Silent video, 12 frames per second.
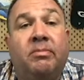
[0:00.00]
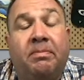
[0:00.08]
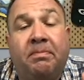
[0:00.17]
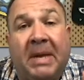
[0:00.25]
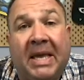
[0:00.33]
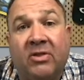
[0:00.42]

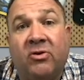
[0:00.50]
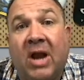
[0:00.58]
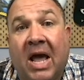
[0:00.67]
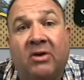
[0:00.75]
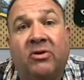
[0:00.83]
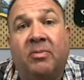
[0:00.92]
because they're
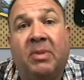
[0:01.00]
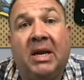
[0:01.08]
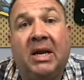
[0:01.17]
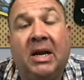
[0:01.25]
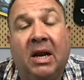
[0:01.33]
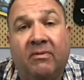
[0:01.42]
not
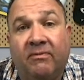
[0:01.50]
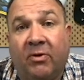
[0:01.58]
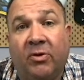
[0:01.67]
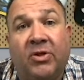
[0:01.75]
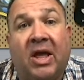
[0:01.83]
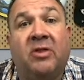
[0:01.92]
competing in
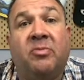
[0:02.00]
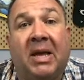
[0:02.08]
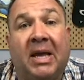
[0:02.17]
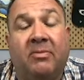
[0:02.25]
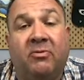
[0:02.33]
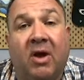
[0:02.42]
full-size
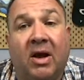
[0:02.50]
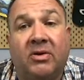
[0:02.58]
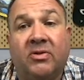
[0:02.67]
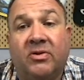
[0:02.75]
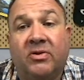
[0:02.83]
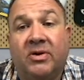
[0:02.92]
pickup
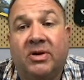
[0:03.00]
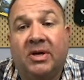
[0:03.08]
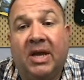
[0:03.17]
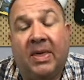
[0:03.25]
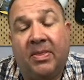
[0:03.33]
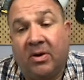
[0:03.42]
trucks.
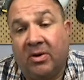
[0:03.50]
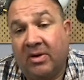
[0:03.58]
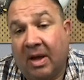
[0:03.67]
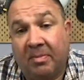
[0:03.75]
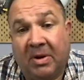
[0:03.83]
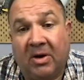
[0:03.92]
And there
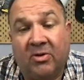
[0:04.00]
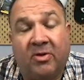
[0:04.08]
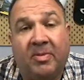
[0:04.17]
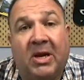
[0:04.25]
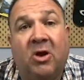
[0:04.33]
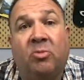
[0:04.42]
appears to
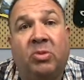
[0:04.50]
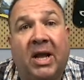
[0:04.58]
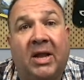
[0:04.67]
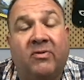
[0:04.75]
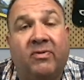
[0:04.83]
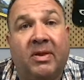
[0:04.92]
be no
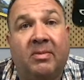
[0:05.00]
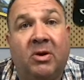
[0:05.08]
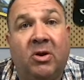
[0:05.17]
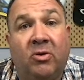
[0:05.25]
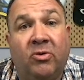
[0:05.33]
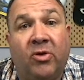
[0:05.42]
plans for them to
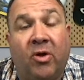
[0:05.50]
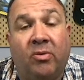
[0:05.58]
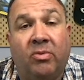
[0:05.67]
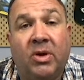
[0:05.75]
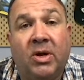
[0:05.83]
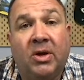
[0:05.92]
do so.
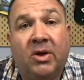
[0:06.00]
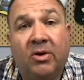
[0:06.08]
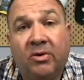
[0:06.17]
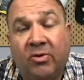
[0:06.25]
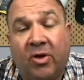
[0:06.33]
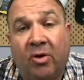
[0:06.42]

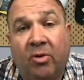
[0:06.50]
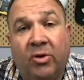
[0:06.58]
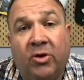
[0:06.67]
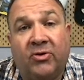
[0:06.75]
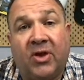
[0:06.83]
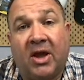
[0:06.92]
So
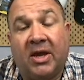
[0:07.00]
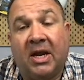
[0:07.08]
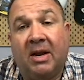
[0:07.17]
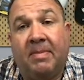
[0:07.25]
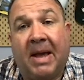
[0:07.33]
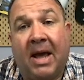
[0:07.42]
you're talking
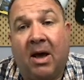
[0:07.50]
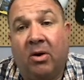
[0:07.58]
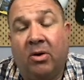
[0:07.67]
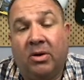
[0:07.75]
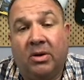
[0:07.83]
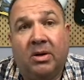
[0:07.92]

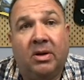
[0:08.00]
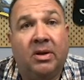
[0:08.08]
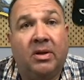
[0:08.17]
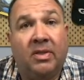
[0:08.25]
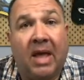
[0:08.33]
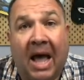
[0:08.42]
about,
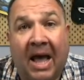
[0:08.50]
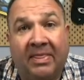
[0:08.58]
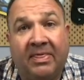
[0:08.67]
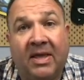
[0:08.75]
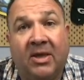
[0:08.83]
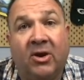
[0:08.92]
I
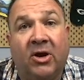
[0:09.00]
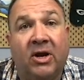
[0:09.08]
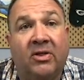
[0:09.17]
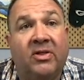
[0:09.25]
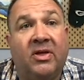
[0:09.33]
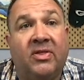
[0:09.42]
think you're going to see